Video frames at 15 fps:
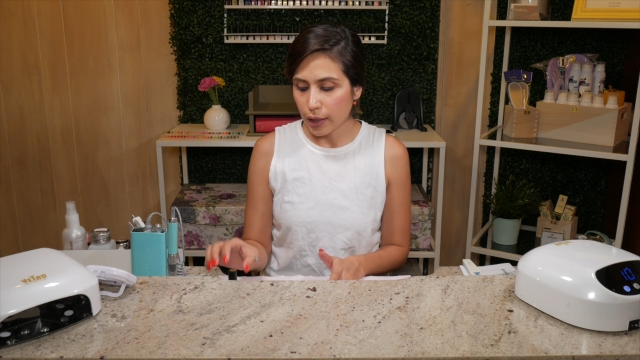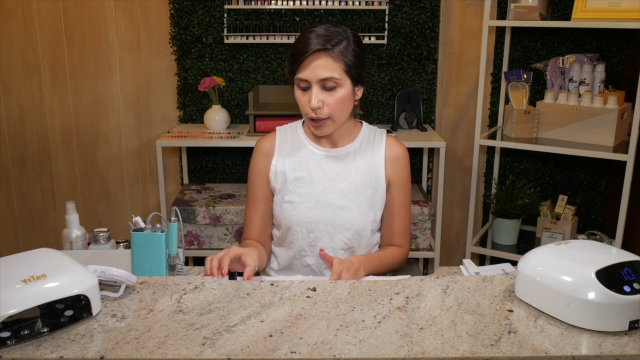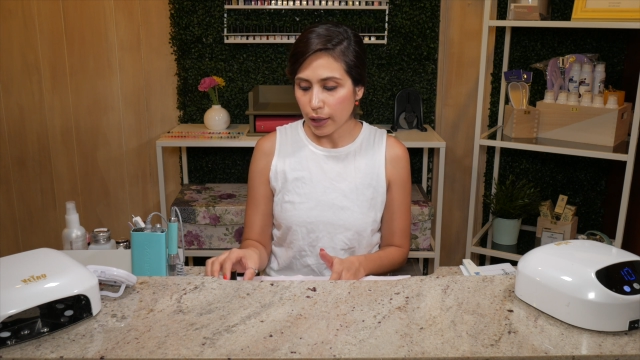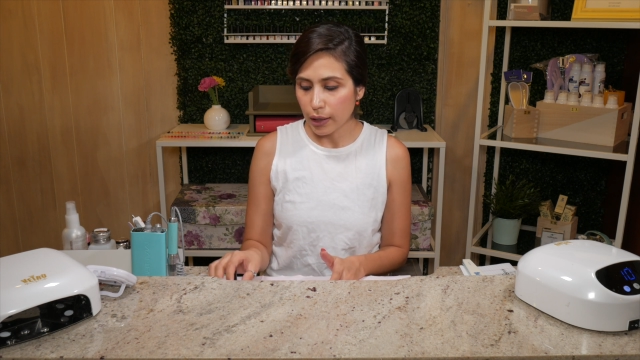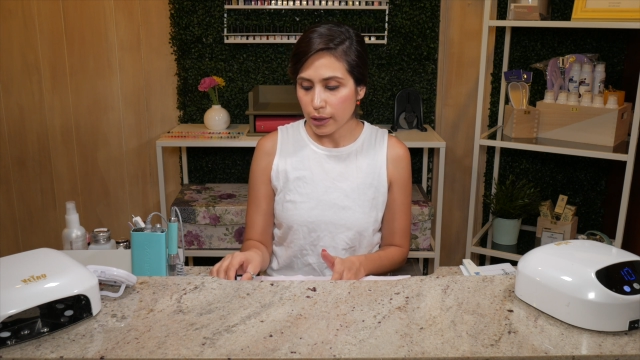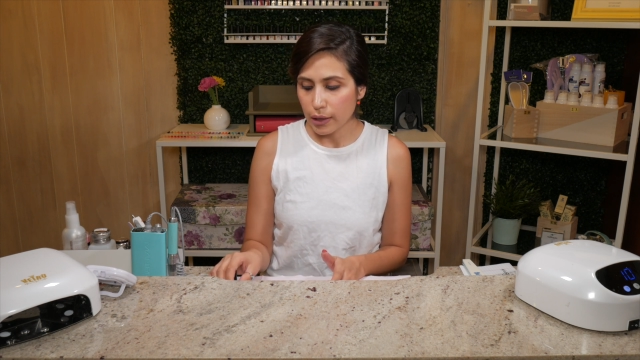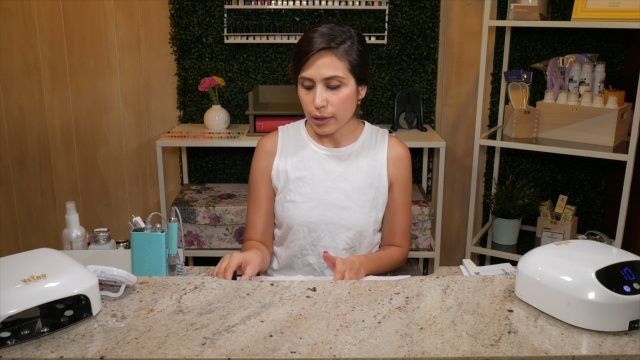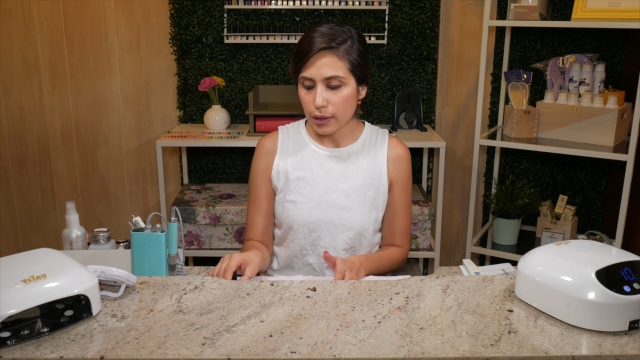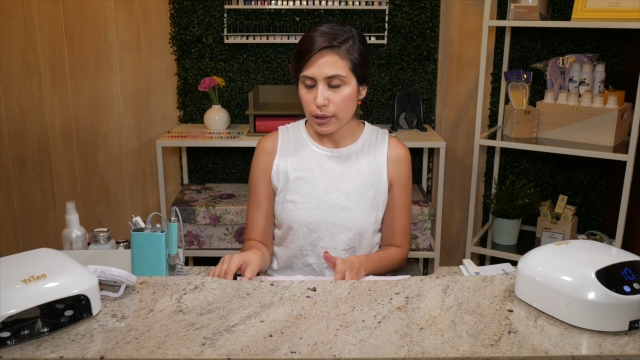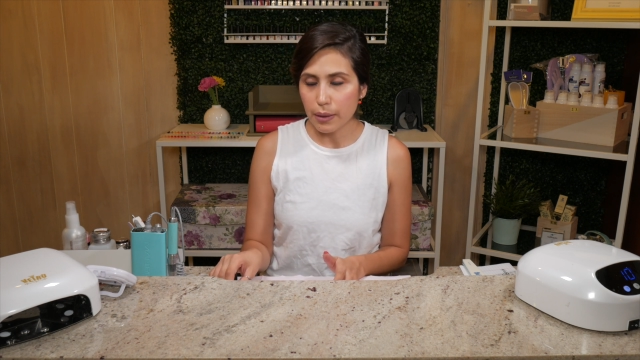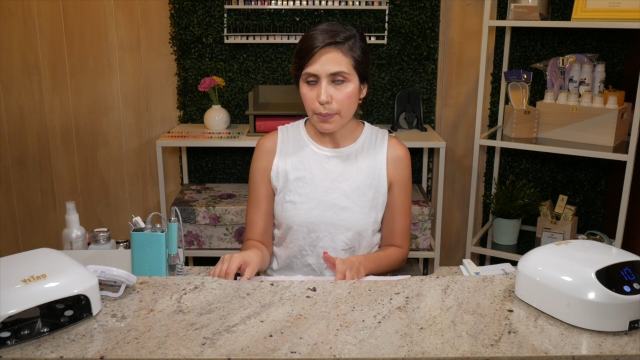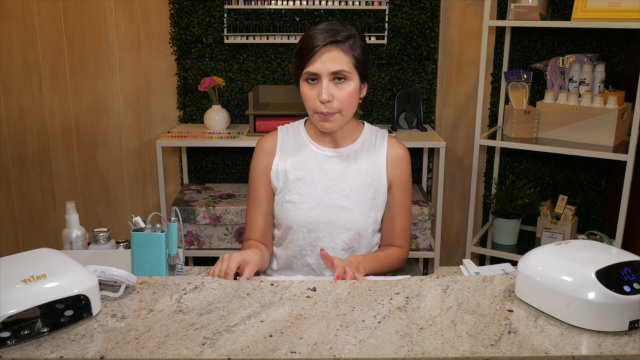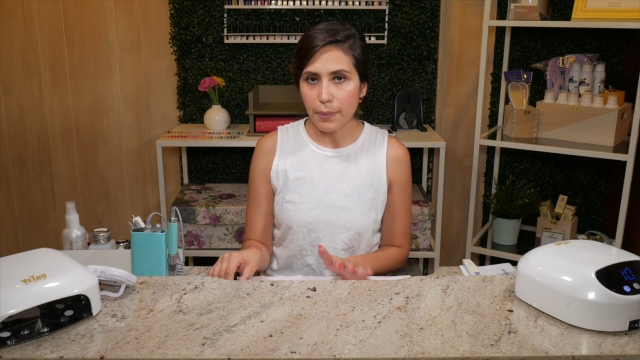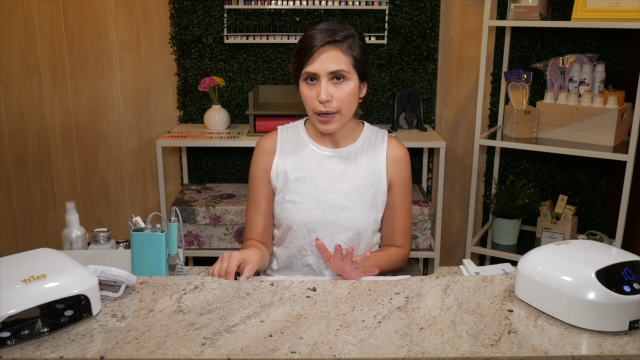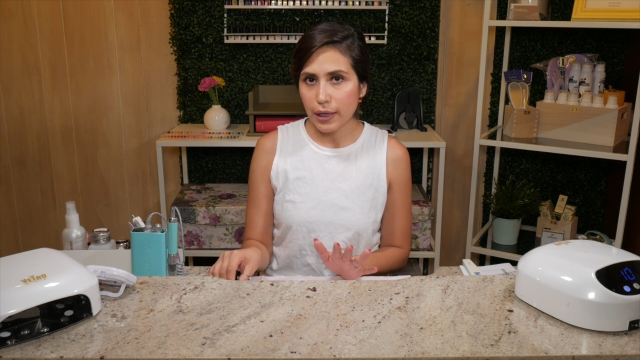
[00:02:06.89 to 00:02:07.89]

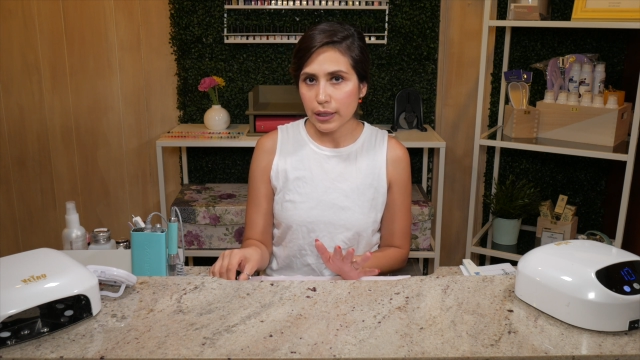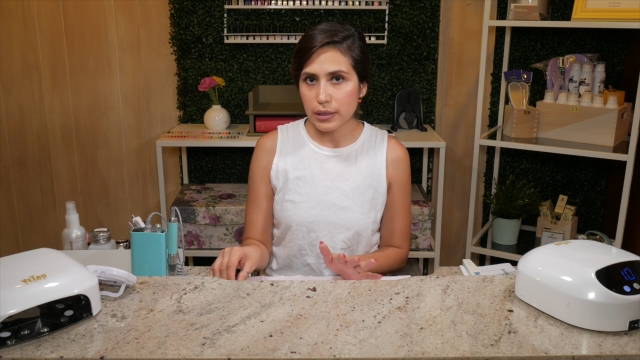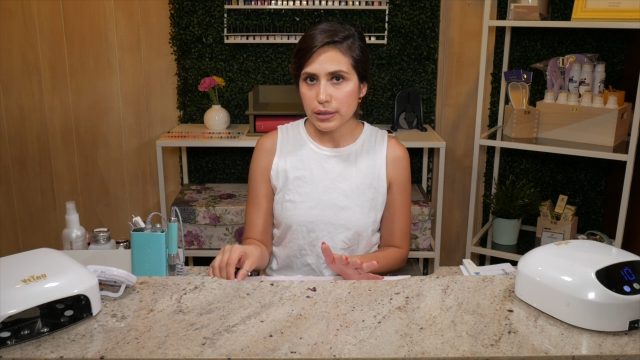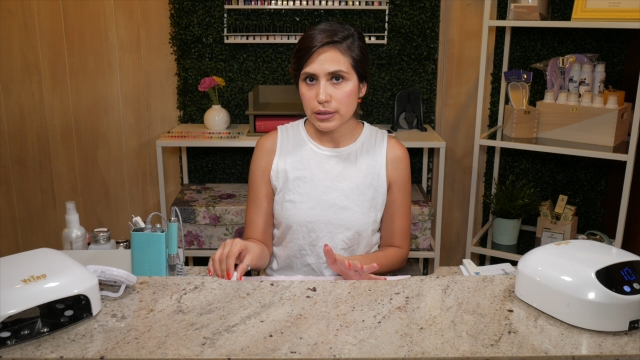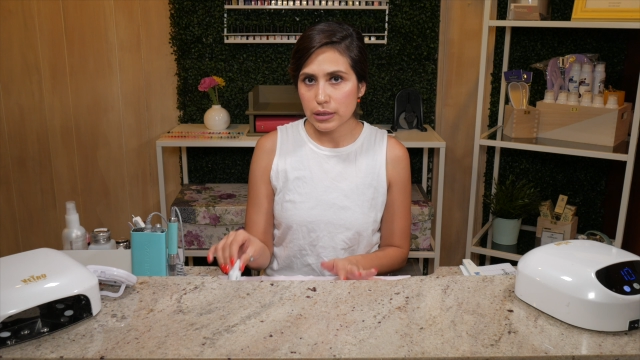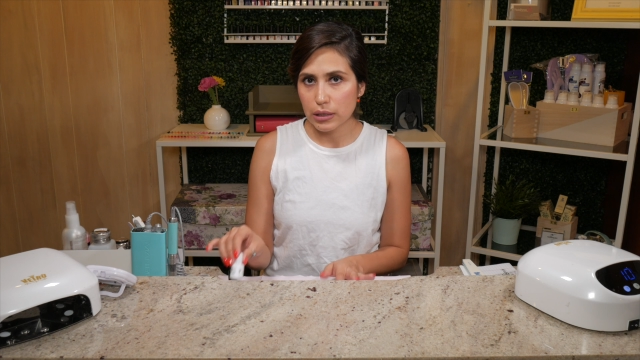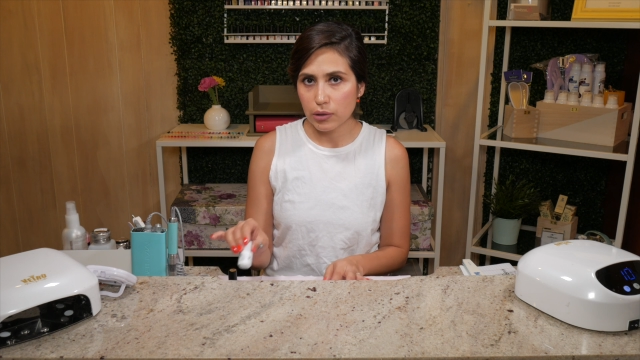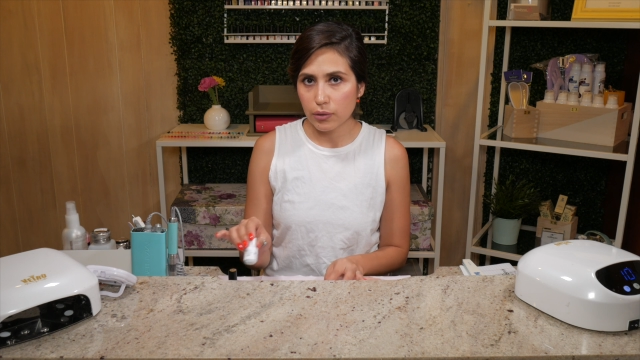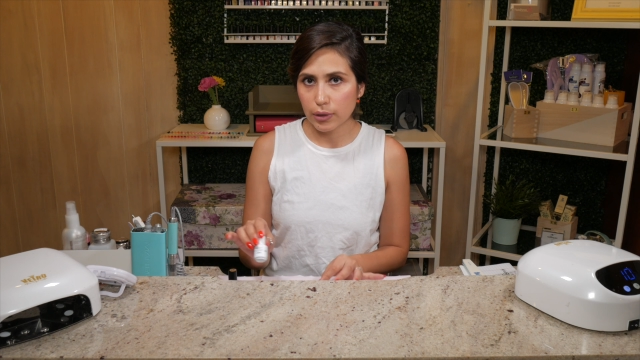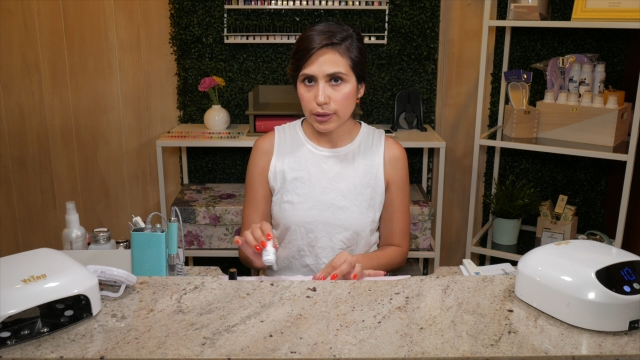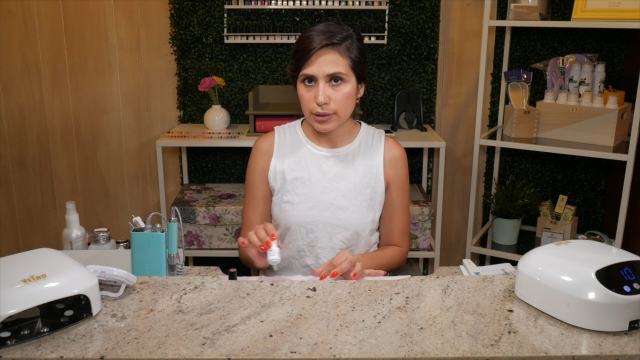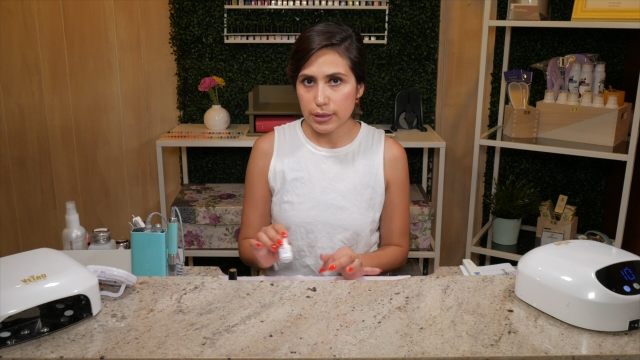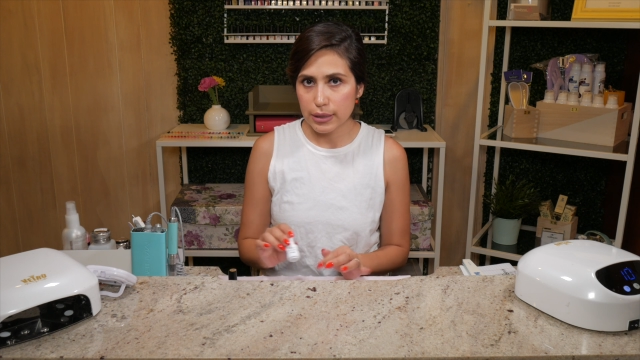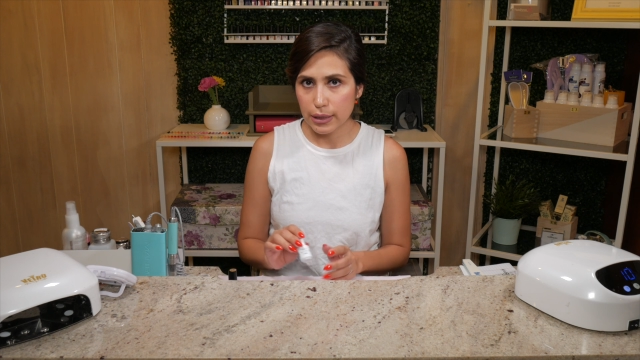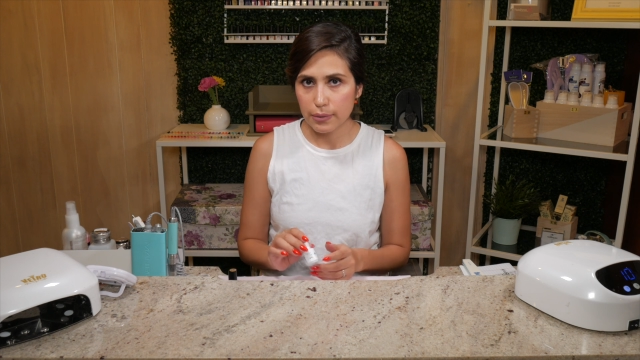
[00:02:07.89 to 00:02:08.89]
And my
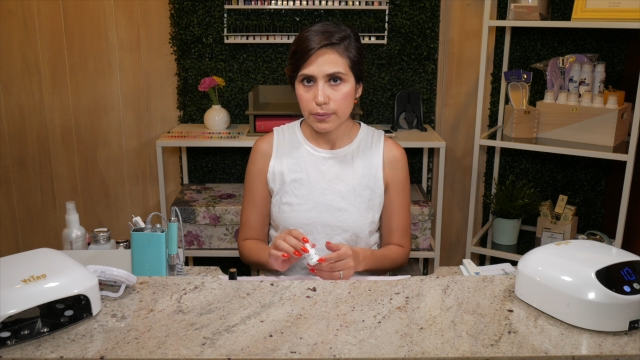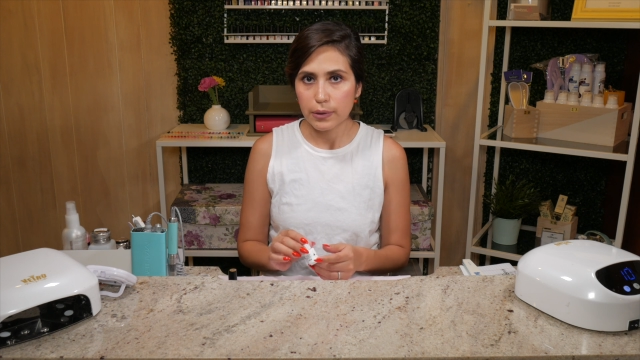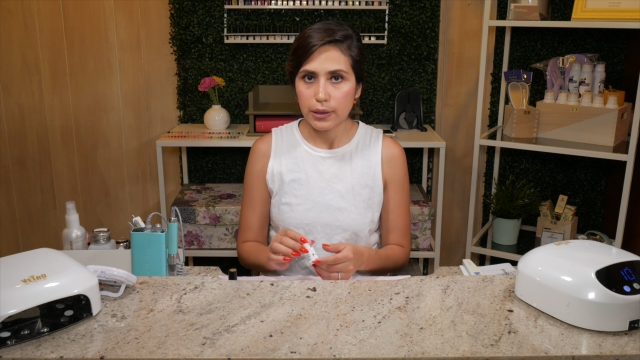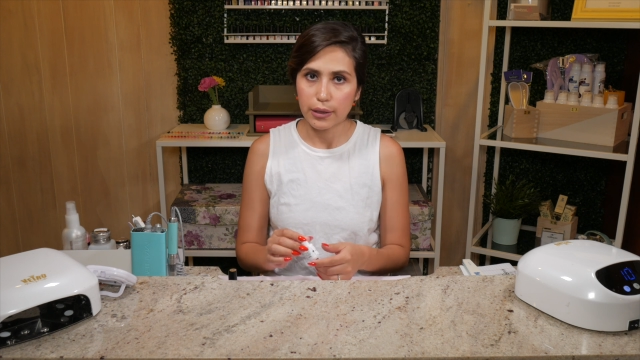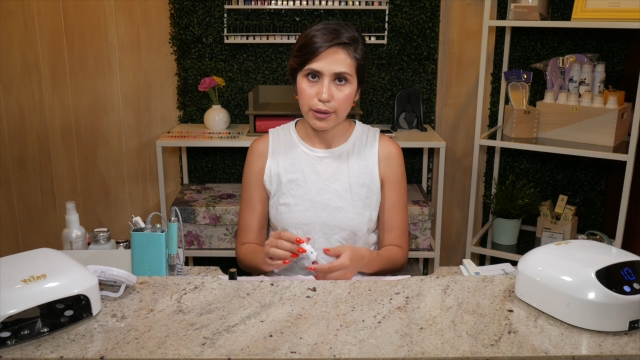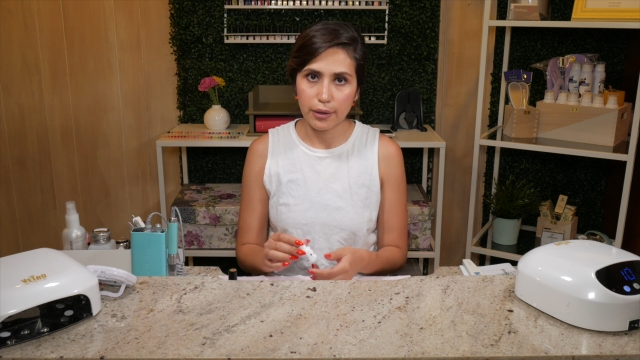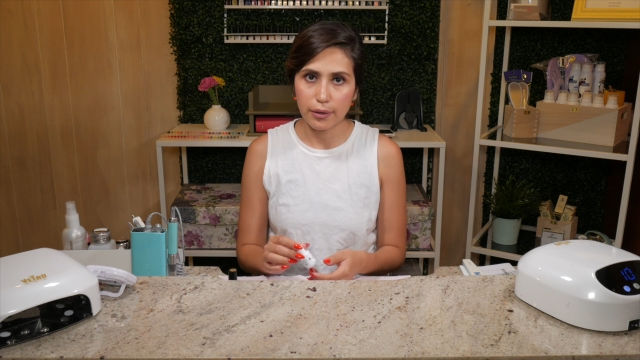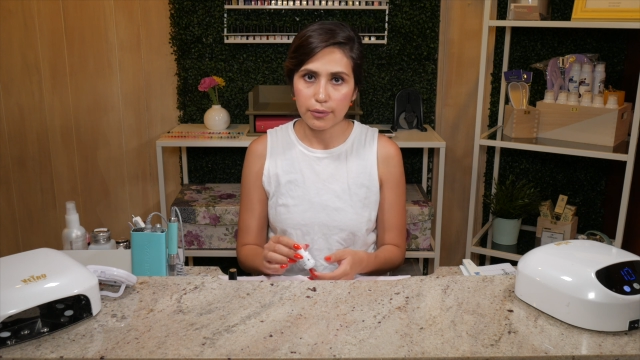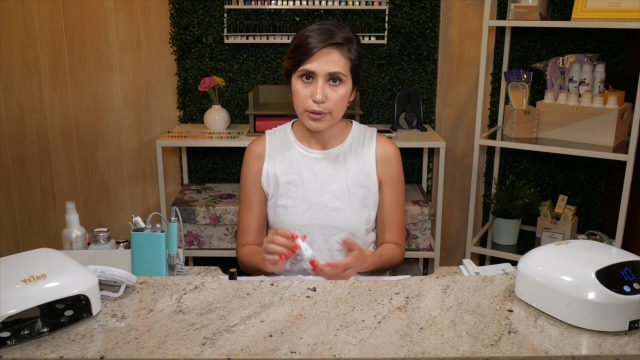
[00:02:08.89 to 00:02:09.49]
secret tip here,